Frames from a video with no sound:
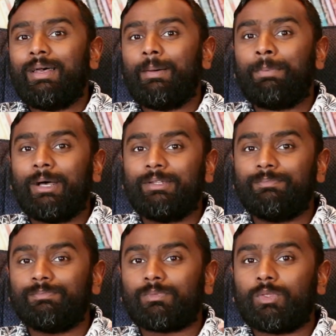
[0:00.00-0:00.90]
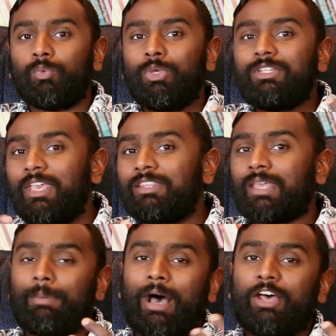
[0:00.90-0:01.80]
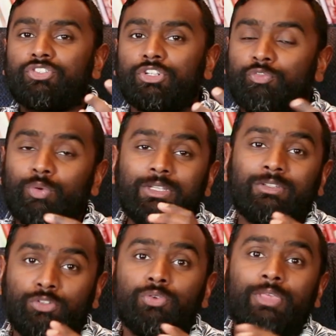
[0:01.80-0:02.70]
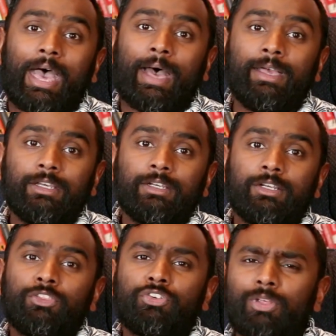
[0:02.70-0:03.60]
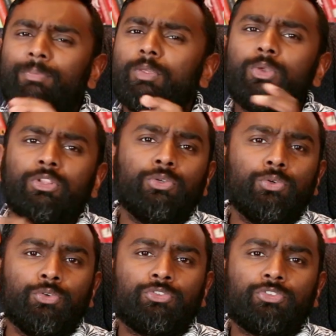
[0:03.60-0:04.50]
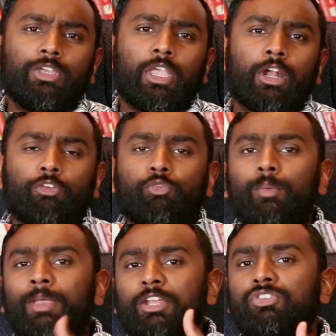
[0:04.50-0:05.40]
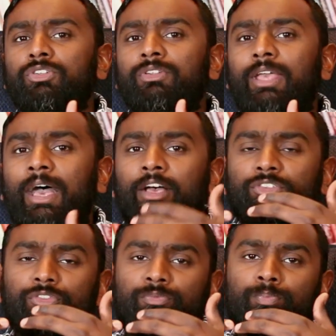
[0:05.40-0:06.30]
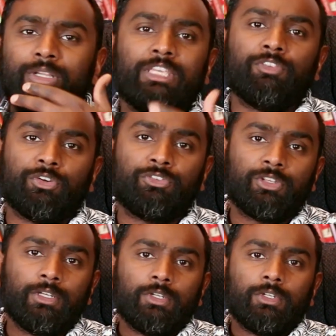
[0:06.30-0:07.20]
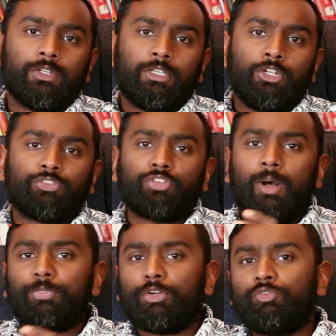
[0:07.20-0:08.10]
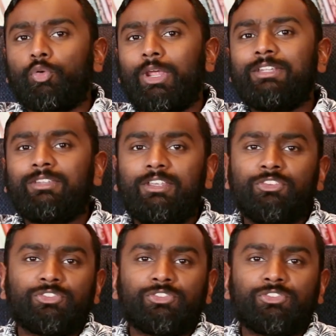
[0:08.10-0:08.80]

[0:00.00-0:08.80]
But we take that posture, if we do that, there's something we lose in our formation as believers. You know, Psalm 34 18